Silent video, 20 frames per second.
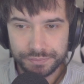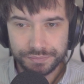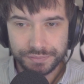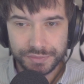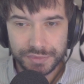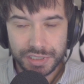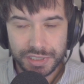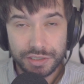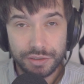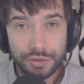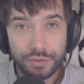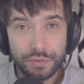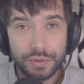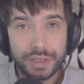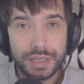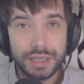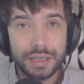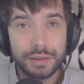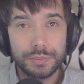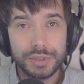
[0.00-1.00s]
So
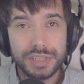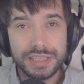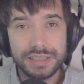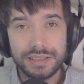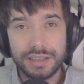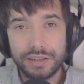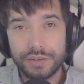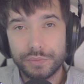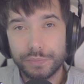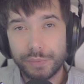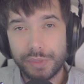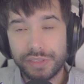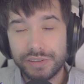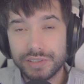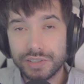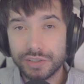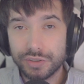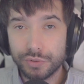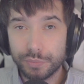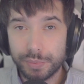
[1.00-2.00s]
I want to start off with the
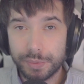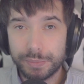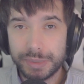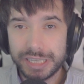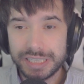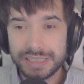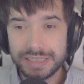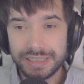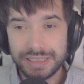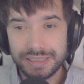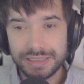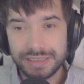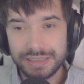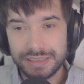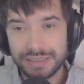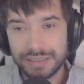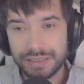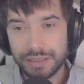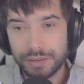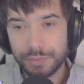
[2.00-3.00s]
super basics.
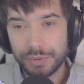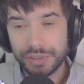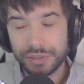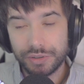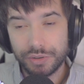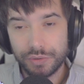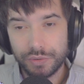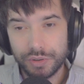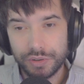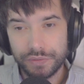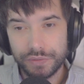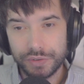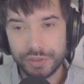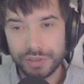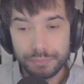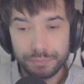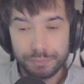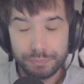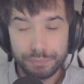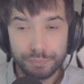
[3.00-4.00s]
I want to go
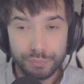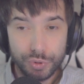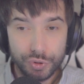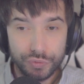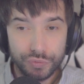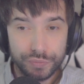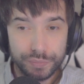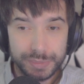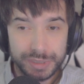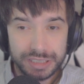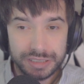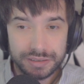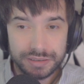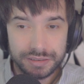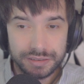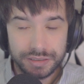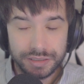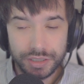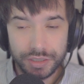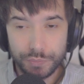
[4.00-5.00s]
over movement
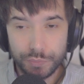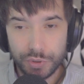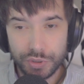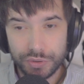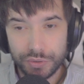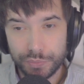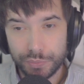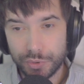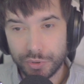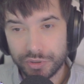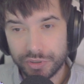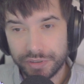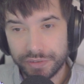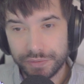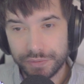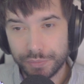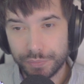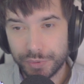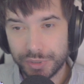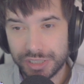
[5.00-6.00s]
in World of
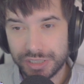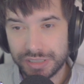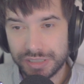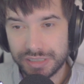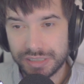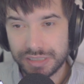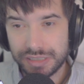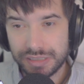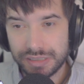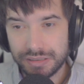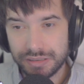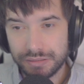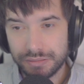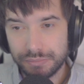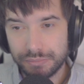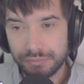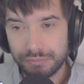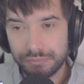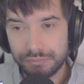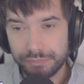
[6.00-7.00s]
Warcraft, which is
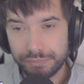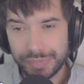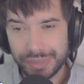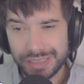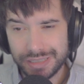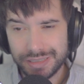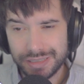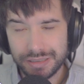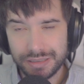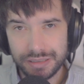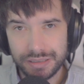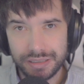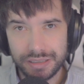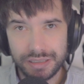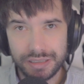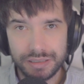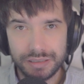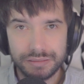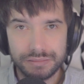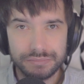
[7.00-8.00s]

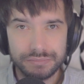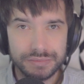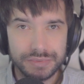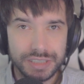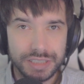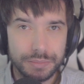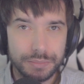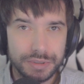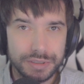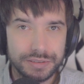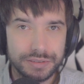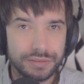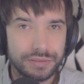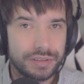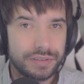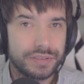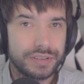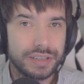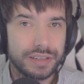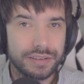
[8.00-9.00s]
basically similar to
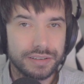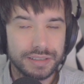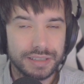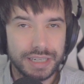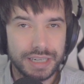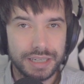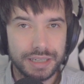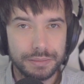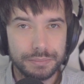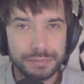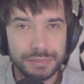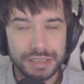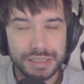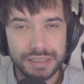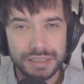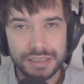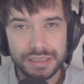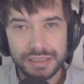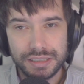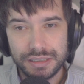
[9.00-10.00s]
every other game
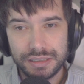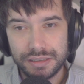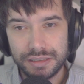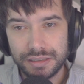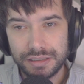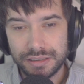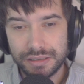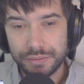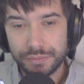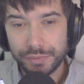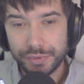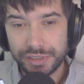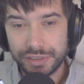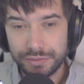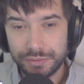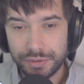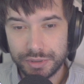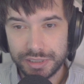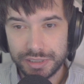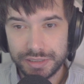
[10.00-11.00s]
where
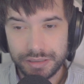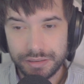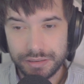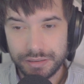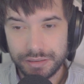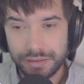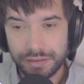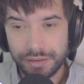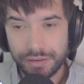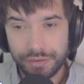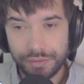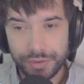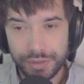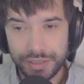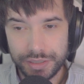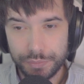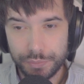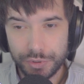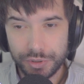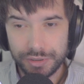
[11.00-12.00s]
you are in a
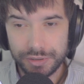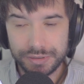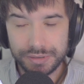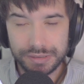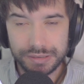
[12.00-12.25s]
3D world.